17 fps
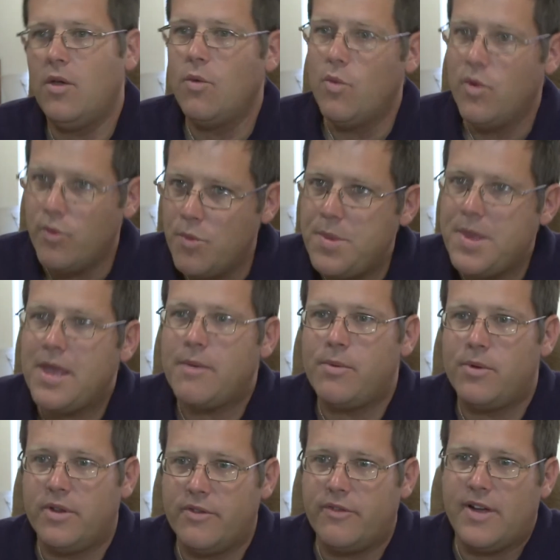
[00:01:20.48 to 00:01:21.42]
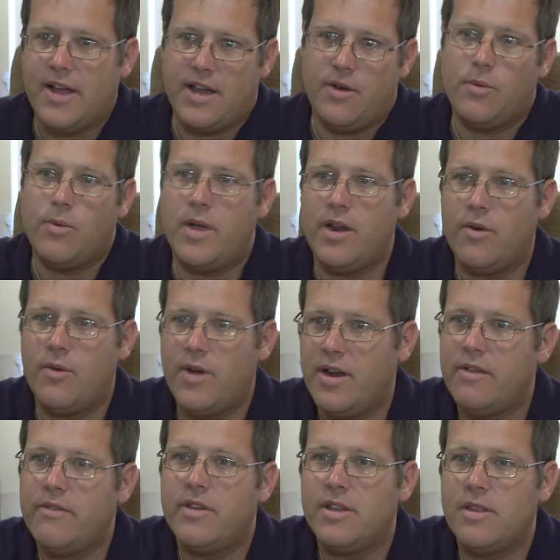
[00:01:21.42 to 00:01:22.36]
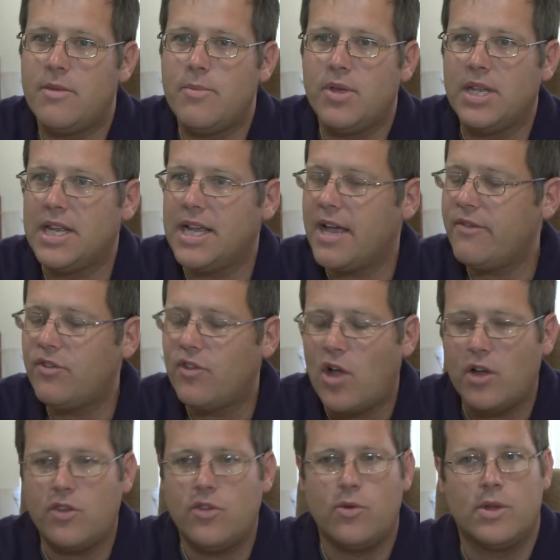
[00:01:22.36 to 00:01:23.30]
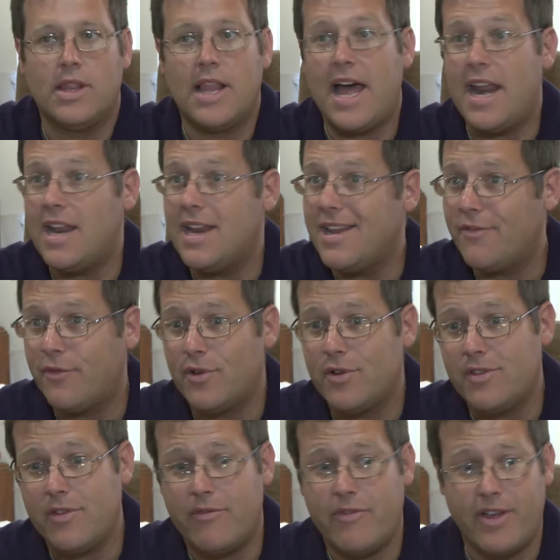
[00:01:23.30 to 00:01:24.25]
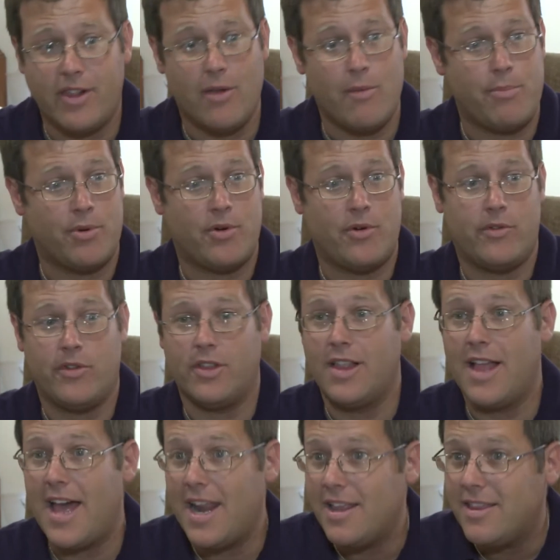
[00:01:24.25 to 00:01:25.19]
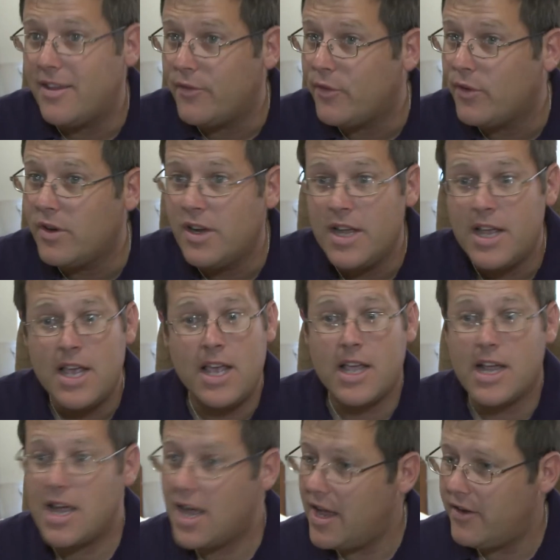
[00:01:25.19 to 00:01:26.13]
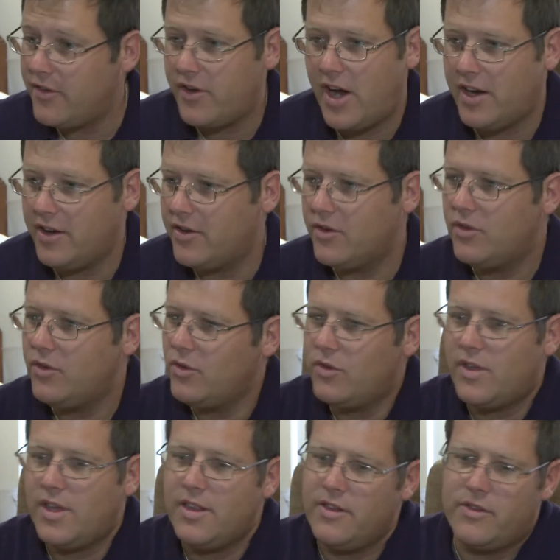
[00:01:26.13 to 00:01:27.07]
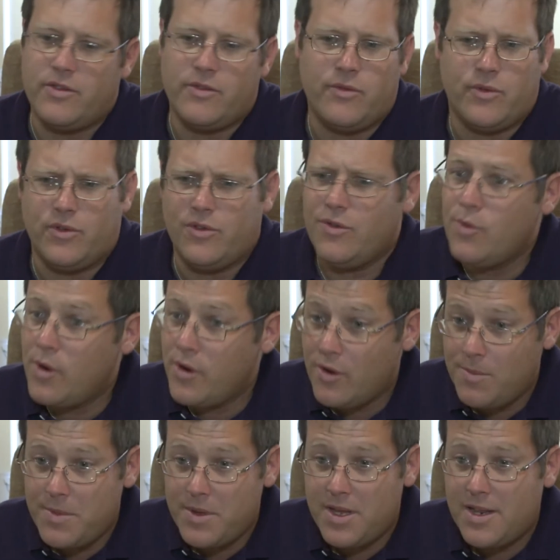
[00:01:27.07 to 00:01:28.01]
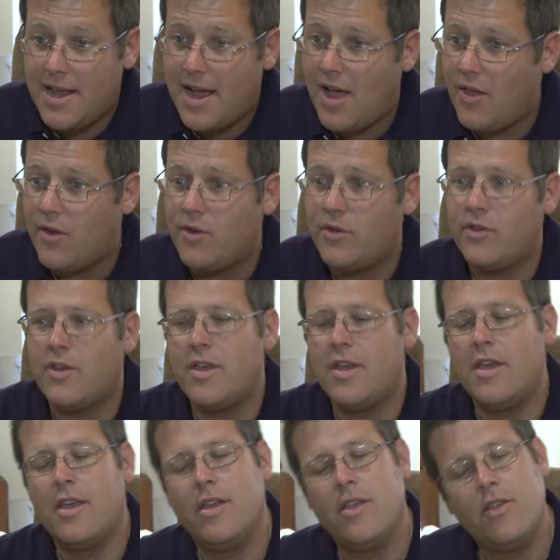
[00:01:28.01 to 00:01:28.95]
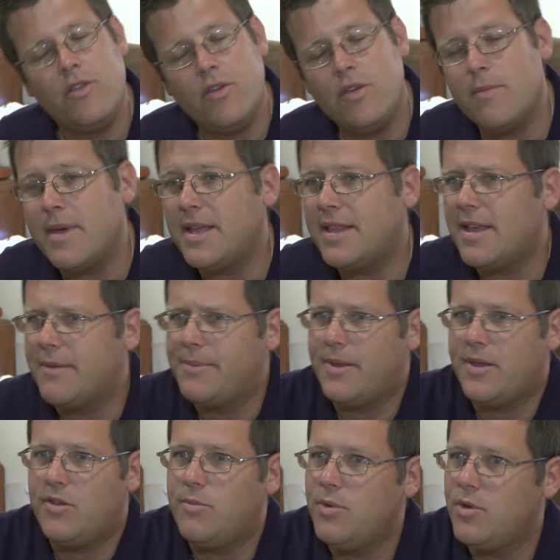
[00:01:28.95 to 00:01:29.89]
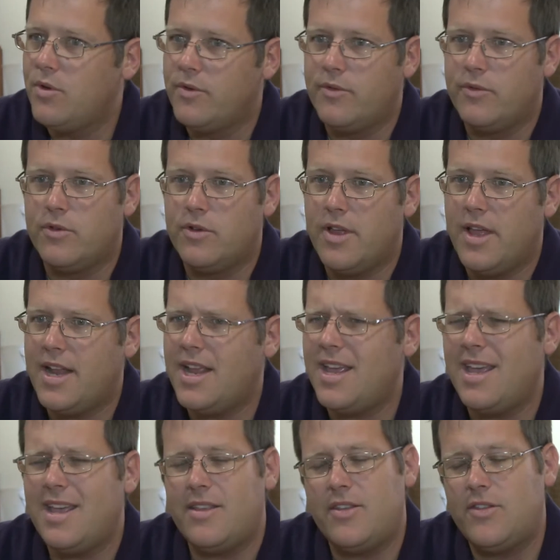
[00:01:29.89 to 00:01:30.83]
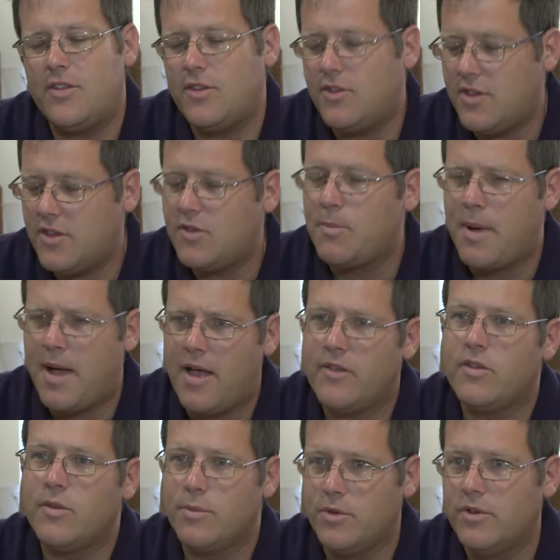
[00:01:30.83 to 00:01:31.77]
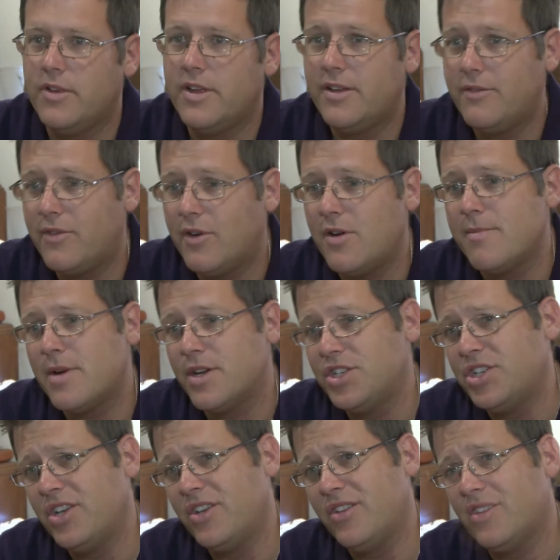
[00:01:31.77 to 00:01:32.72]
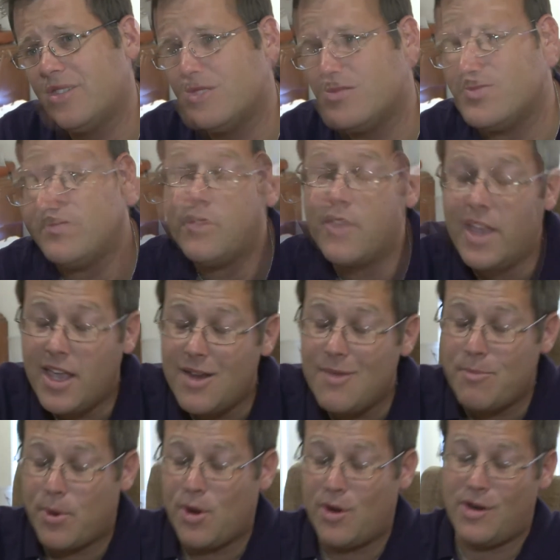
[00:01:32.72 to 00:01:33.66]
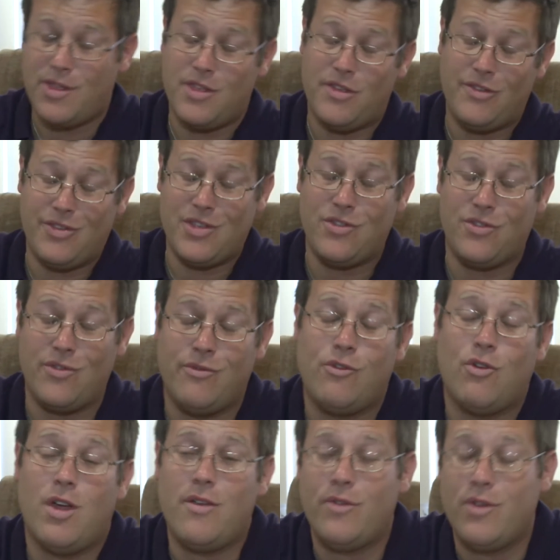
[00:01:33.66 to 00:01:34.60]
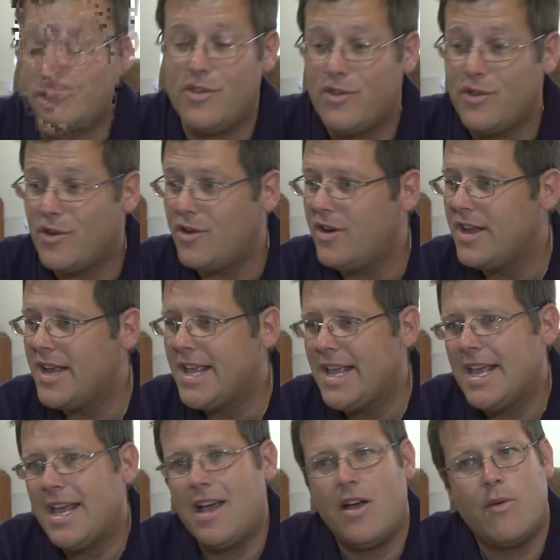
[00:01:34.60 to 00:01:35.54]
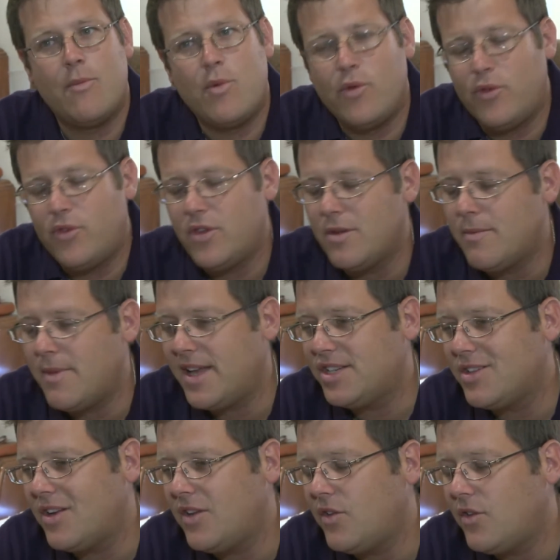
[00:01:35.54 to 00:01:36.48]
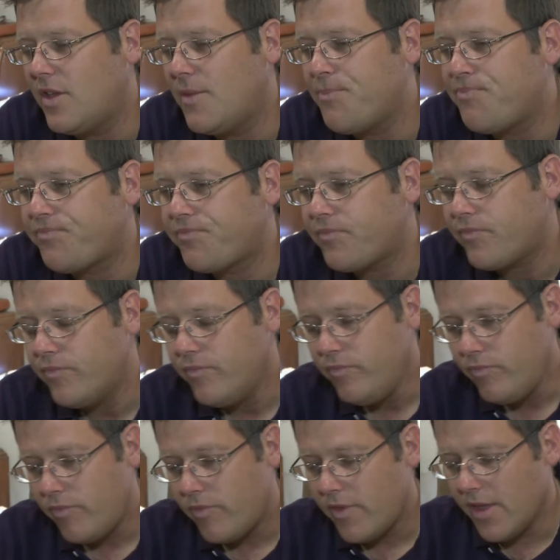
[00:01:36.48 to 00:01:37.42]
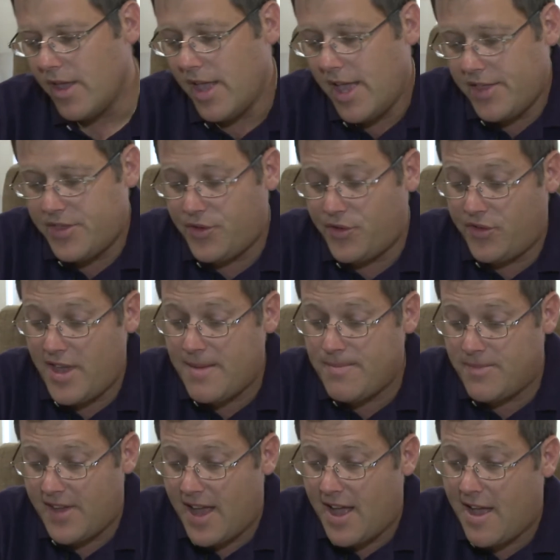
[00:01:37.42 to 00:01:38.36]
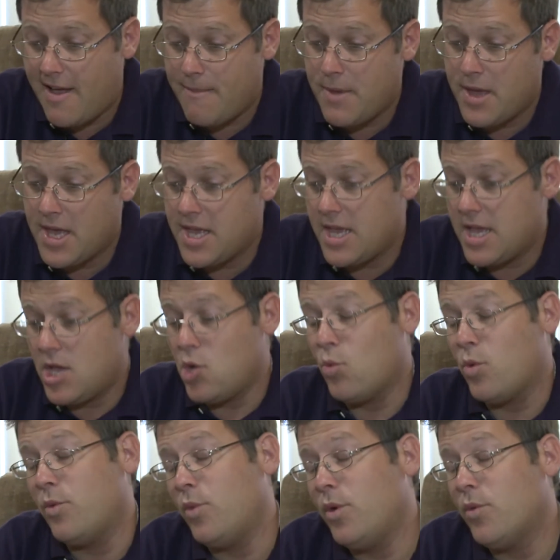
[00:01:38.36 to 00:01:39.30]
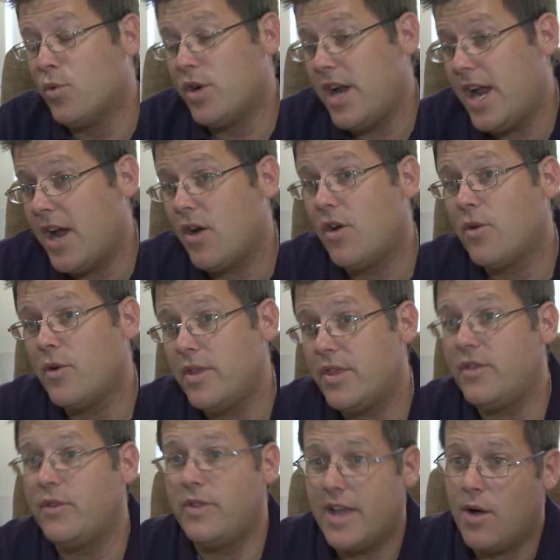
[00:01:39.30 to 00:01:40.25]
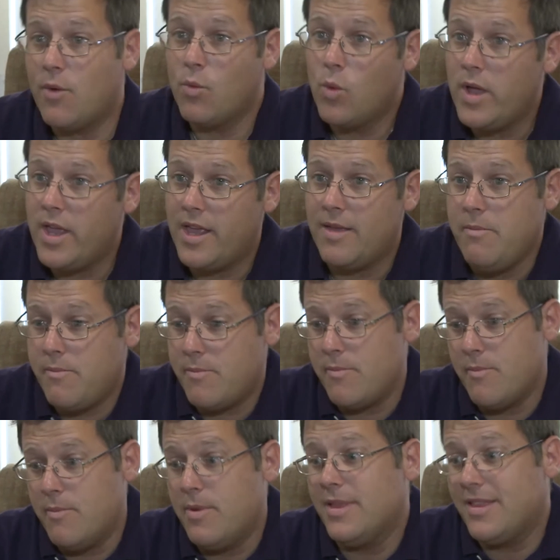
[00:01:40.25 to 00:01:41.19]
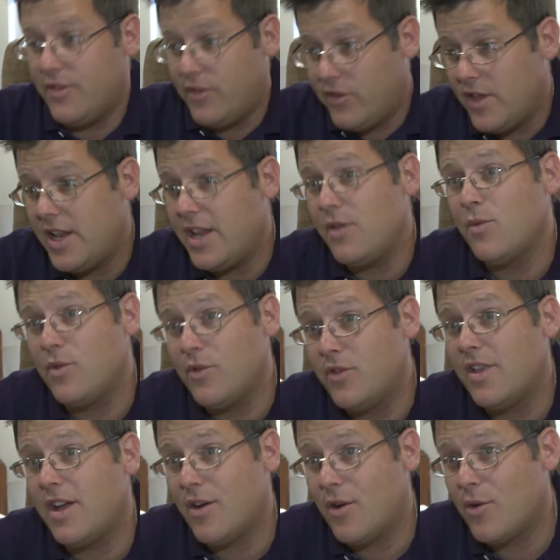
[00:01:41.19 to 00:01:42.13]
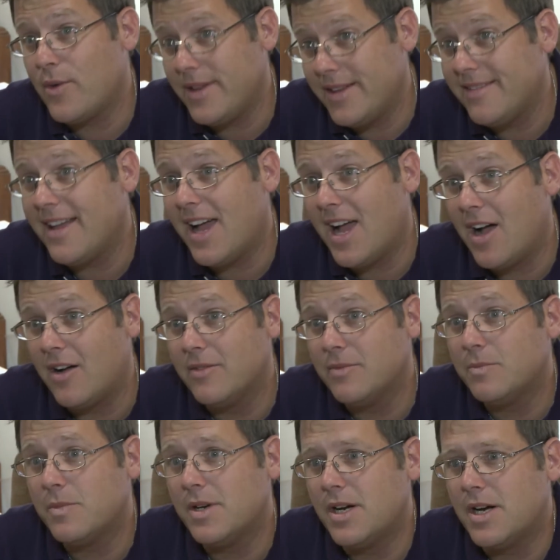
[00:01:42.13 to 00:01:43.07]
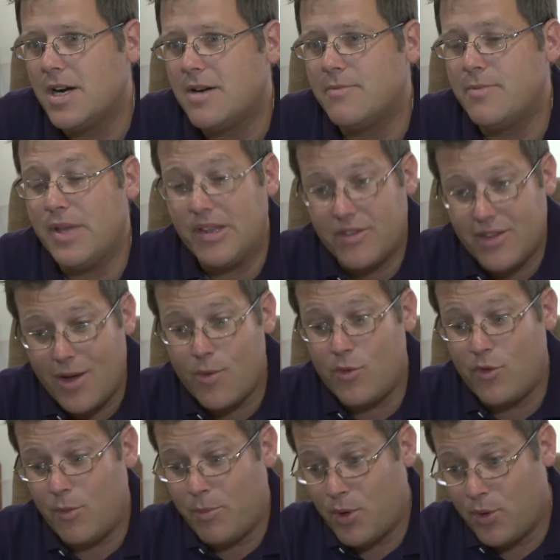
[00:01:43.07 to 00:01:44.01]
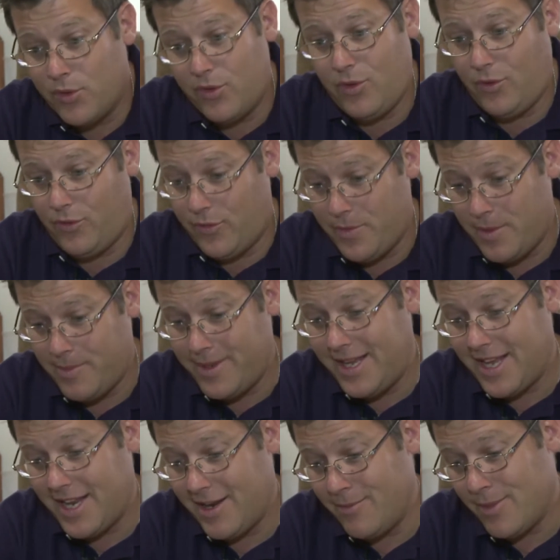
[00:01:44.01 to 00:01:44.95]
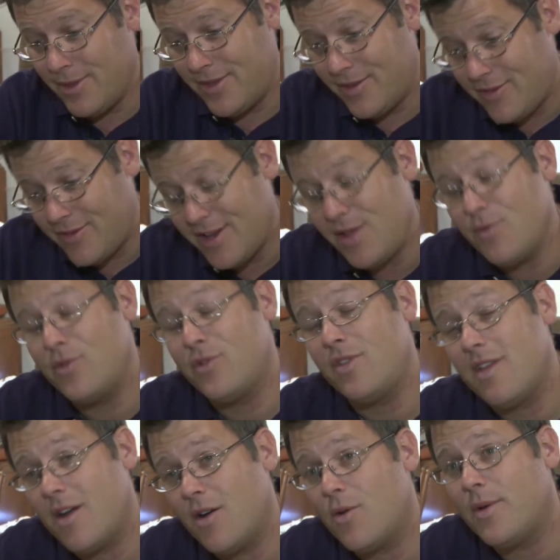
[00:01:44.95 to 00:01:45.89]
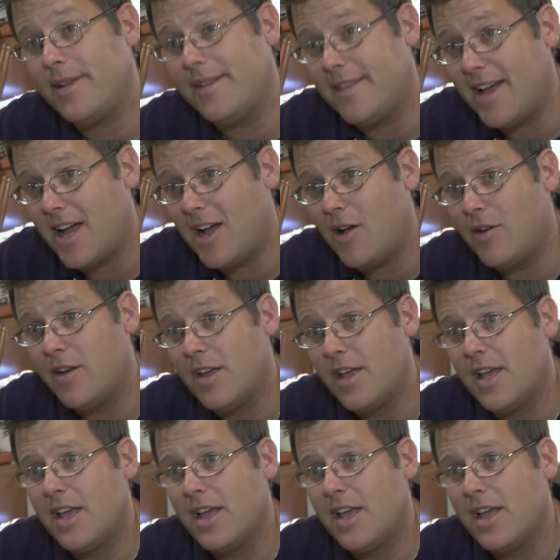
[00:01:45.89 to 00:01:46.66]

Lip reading: we would be able to find a way to renovate the building. I've talked to a lot of different developers, a lot of different contractors who say, listen, for $200 million, you can make that place beautiful. And it's possible. It very much is. The second part of this that's of grave concern, I almost didn't mention, is that at the same time, when we were narrowing, not we, but the city was narrowing down, because I was opposed to this from the beginning, but the city was narrowing down